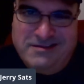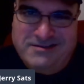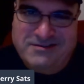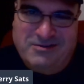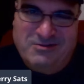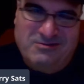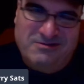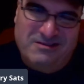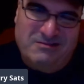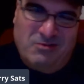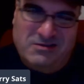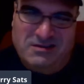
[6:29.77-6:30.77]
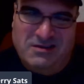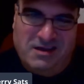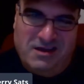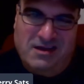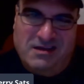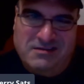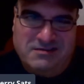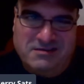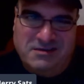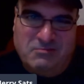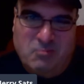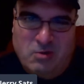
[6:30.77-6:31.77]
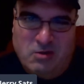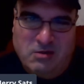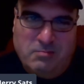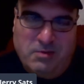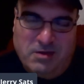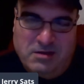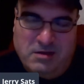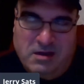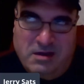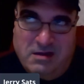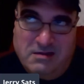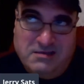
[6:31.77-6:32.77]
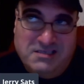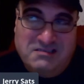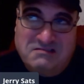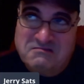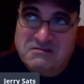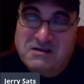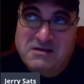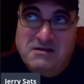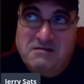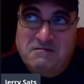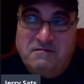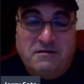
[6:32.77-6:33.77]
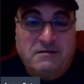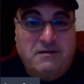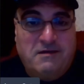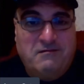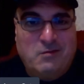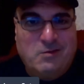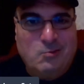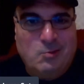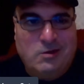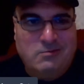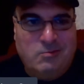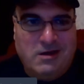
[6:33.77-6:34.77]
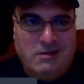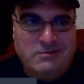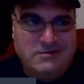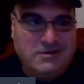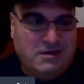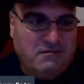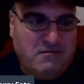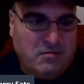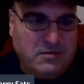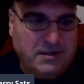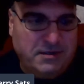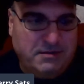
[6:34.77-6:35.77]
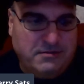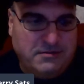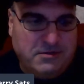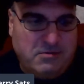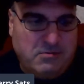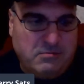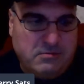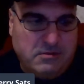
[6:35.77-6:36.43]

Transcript: So it wasn't like I got to see him work, but I just fell in love with wood when I was like 14 years old.